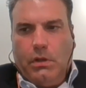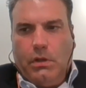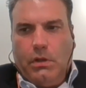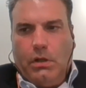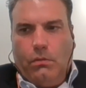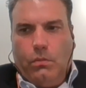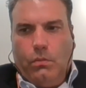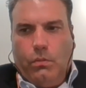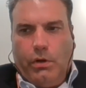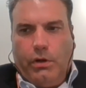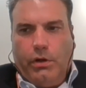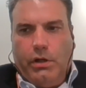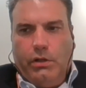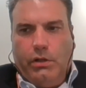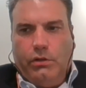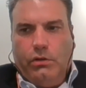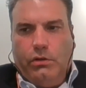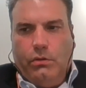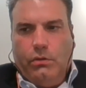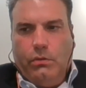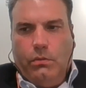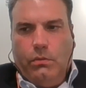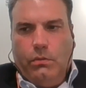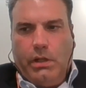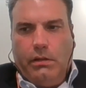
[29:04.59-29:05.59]
you know, we're going to
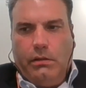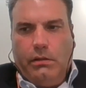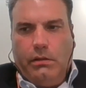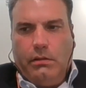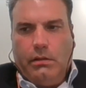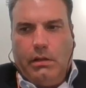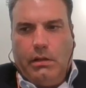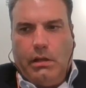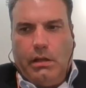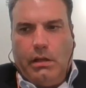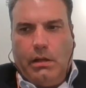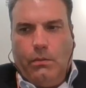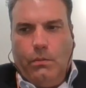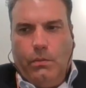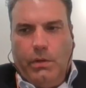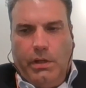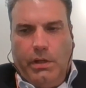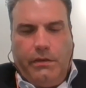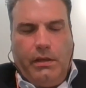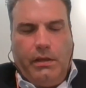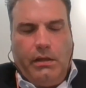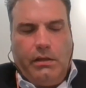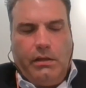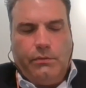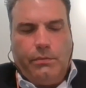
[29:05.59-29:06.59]
do what
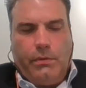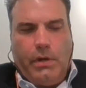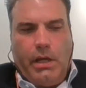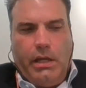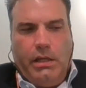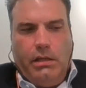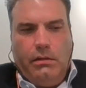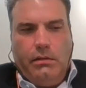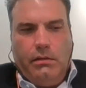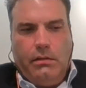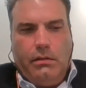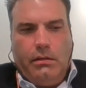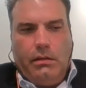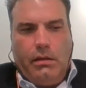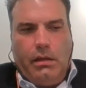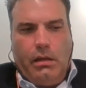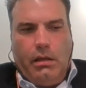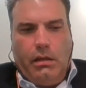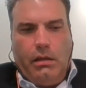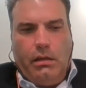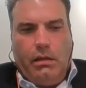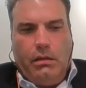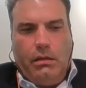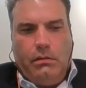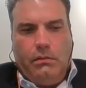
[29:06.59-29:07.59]
we think is right,
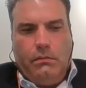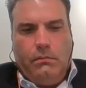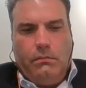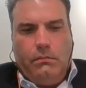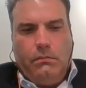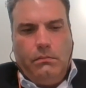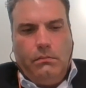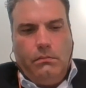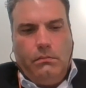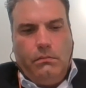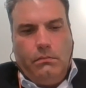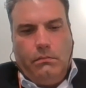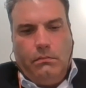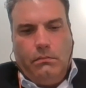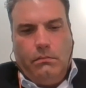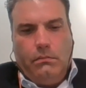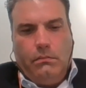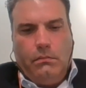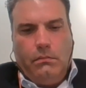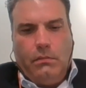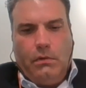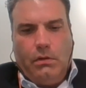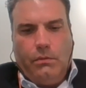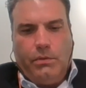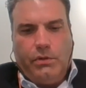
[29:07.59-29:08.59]
and
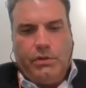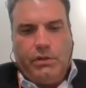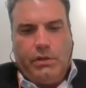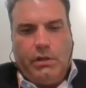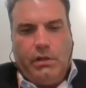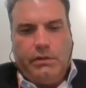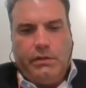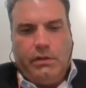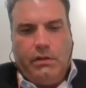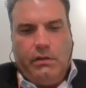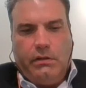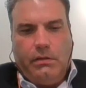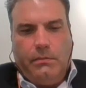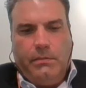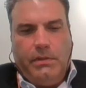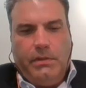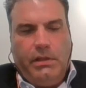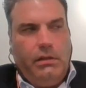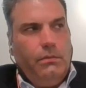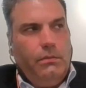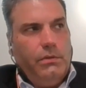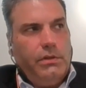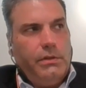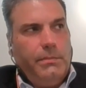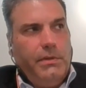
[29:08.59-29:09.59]
the results
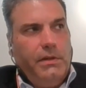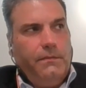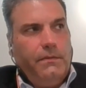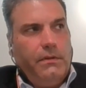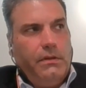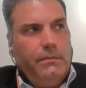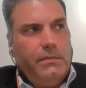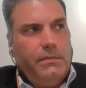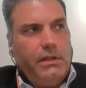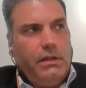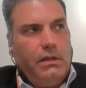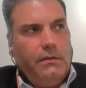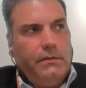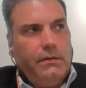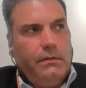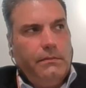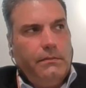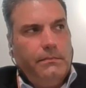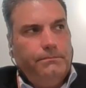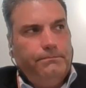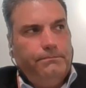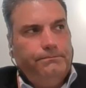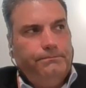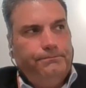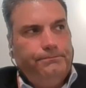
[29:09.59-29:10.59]
ultimately will speak for themselves.